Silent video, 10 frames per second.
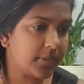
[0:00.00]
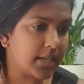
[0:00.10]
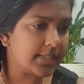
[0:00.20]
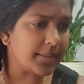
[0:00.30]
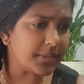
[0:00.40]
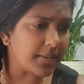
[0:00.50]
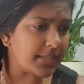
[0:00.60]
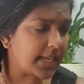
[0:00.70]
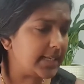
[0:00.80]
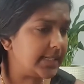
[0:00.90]
Sometimes
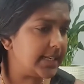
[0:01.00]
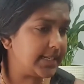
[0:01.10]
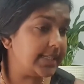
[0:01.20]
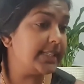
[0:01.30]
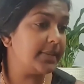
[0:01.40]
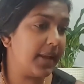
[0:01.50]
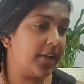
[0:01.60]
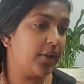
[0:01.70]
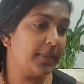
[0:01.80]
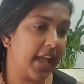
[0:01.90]
I can anticipate
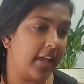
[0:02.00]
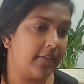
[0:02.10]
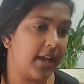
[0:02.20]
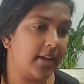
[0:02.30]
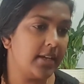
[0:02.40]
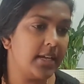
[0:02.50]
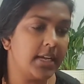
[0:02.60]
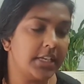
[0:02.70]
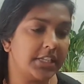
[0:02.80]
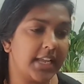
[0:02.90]
her behavior.
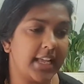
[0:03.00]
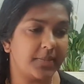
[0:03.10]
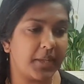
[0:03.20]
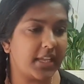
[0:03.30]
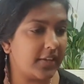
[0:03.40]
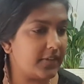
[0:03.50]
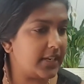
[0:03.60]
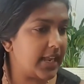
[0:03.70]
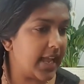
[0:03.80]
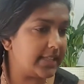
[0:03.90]
She has been given
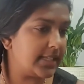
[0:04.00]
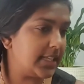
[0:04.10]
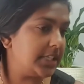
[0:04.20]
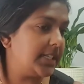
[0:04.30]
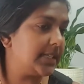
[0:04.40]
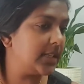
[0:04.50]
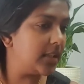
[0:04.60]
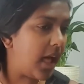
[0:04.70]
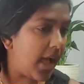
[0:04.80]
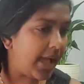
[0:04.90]
an answer that she doesn't
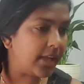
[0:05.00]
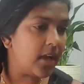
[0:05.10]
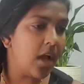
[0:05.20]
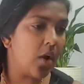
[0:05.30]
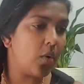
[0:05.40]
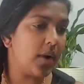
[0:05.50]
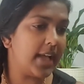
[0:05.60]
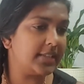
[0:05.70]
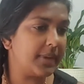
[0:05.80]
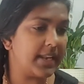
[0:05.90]
like or
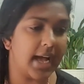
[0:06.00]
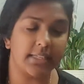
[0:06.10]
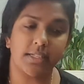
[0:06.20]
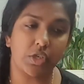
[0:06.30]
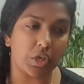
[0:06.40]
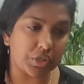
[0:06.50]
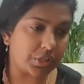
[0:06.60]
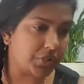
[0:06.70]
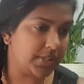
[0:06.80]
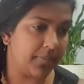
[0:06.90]
has been asked not to
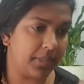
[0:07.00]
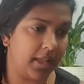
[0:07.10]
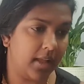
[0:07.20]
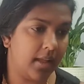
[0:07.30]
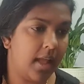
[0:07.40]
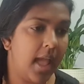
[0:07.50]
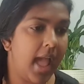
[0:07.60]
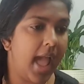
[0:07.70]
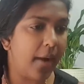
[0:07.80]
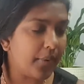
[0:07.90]
do something.
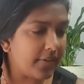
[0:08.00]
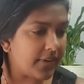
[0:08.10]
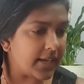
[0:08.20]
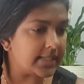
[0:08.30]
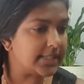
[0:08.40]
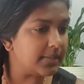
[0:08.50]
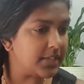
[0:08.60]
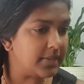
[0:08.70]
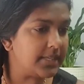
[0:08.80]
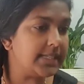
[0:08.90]
However,
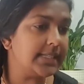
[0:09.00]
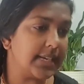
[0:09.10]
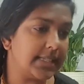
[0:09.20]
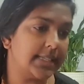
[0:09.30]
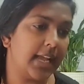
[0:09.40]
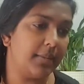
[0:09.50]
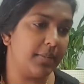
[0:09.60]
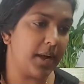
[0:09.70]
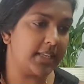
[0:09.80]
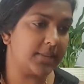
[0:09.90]
sometimes it does take me
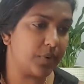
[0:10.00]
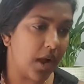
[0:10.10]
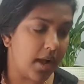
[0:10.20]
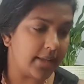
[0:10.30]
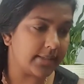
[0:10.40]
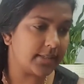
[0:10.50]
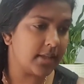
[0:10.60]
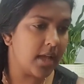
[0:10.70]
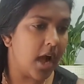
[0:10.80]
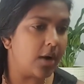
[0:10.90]
by surprise.
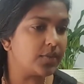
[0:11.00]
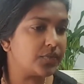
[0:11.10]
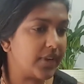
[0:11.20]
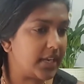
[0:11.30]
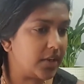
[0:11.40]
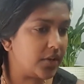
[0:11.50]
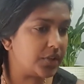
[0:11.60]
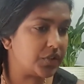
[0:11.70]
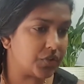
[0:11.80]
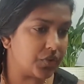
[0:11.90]
I was reading her
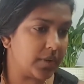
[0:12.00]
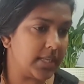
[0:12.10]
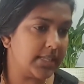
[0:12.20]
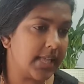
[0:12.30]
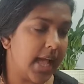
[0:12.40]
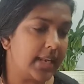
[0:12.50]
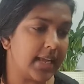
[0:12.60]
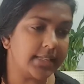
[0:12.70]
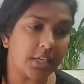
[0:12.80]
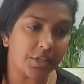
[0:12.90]
stories, and
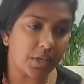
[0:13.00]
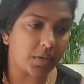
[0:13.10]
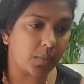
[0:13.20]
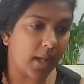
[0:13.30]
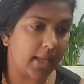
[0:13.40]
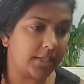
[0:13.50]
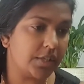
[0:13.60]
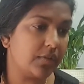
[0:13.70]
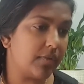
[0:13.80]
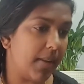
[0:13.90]
as I turned away to
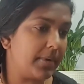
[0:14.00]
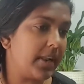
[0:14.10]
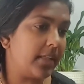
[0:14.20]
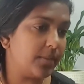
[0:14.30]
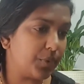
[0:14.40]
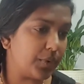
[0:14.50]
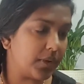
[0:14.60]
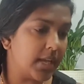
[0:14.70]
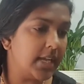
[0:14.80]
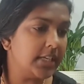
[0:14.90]
grab another book,
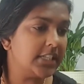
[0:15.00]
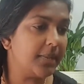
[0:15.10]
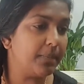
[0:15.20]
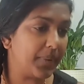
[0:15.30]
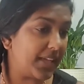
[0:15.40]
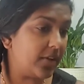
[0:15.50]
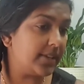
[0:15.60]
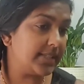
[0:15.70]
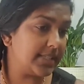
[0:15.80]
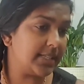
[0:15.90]
she bit her
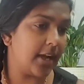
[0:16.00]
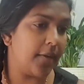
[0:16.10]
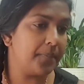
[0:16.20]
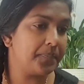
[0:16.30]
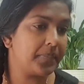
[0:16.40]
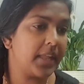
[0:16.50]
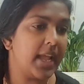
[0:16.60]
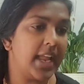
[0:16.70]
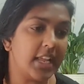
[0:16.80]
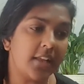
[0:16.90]
sister.
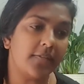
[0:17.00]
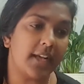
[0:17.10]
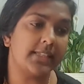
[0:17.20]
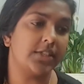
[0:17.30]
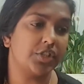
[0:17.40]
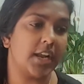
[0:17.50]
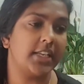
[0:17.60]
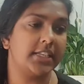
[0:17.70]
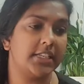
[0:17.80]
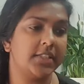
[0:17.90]
Any advice and
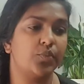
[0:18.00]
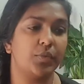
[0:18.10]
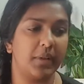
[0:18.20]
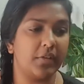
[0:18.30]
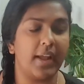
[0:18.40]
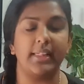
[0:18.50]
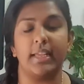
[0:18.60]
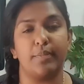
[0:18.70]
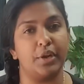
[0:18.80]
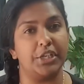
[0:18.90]
strategies would be greatly
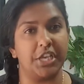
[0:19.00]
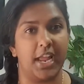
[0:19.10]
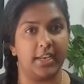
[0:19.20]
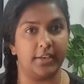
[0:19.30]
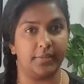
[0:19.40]
appreciated.